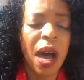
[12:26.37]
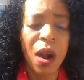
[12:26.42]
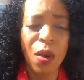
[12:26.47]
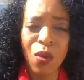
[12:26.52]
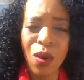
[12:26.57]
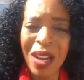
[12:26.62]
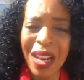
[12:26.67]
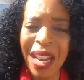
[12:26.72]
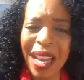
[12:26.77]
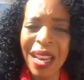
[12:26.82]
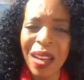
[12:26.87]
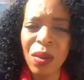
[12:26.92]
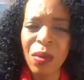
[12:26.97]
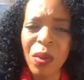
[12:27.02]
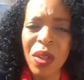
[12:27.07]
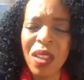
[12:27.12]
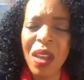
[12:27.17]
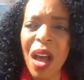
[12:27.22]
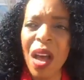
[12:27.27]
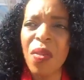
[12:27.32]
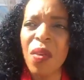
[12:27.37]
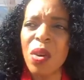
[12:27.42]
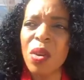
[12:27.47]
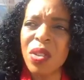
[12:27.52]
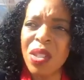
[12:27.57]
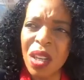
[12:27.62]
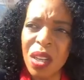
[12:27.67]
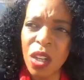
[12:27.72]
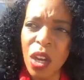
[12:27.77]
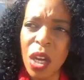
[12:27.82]
relate with
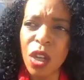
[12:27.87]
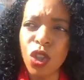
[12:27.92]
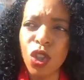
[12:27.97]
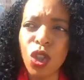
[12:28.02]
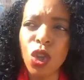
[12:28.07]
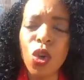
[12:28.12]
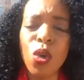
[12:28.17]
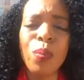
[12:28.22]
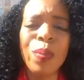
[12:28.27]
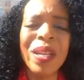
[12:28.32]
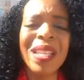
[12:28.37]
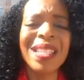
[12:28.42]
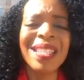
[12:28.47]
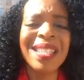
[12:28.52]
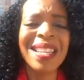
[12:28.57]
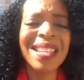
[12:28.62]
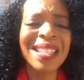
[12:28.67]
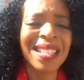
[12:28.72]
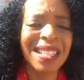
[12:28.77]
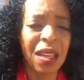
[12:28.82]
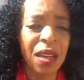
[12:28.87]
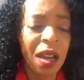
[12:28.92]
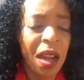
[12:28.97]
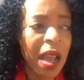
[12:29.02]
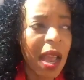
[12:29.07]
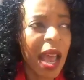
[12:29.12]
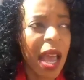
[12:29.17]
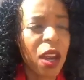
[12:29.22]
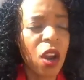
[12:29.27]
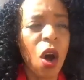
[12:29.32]
others and do business
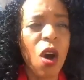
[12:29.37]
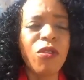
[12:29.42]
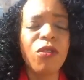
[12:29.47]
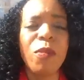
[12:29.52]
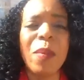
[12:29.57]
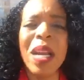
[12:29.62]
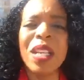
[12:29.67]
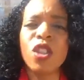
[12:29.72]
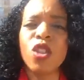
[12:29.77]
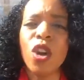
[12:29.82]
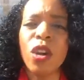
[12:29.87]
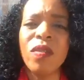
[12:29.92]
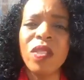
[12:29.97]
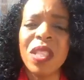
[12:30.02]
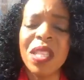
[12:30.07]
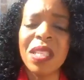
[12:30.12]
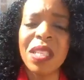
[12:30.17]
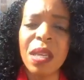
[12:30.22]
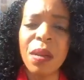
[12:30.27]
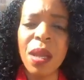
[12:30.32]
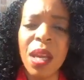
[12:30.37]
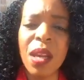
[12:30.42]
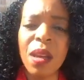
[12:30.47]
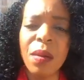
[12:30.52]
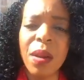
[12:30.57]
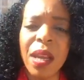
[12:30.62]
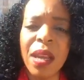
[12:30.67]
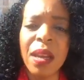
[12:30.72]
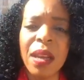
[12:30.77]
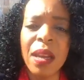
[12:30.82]
and offer my services
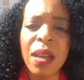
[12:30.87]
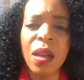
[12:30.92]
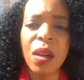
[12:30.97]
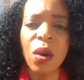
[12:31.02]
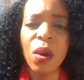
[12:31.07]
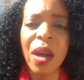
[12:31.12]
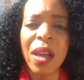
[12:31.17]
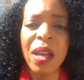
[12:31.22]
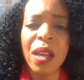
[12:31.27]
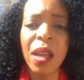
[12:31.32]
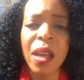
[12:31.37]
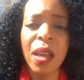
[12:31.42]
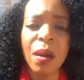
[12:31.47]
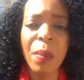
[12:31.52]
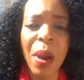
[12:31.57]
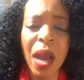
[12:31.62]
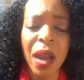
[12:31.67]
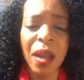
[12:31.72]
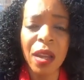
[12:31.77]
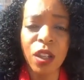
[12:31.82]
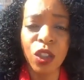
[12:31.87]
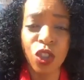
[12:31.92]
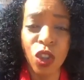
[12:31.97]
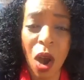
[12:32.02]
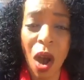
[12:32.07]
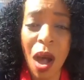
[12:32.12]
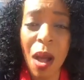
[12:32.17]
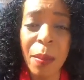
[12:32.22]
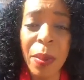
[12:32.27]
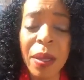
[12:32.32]
in my
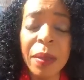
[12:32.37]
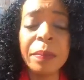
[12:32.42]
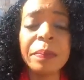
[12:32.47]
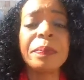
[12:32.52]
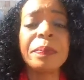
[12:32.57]
job.